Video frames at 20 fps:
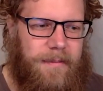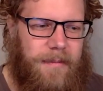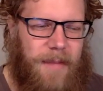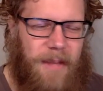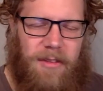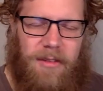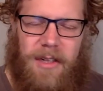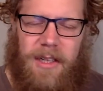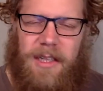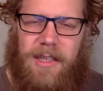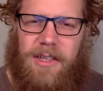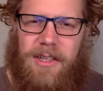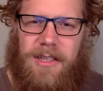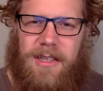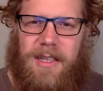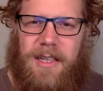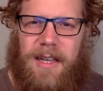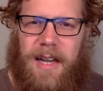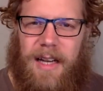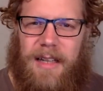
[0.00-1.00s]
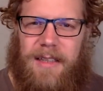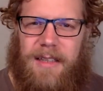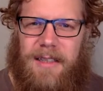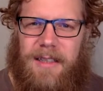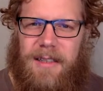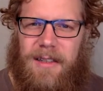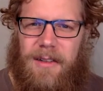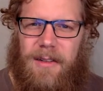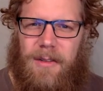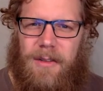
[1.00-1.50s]
And really just
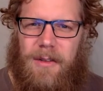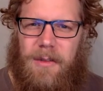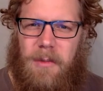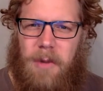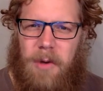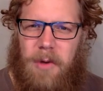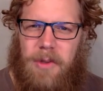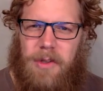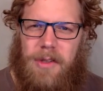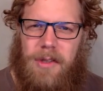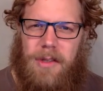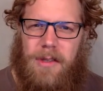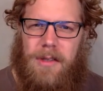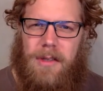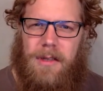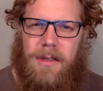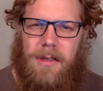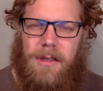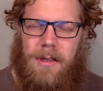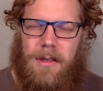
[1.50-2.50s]
connecting to those emotions.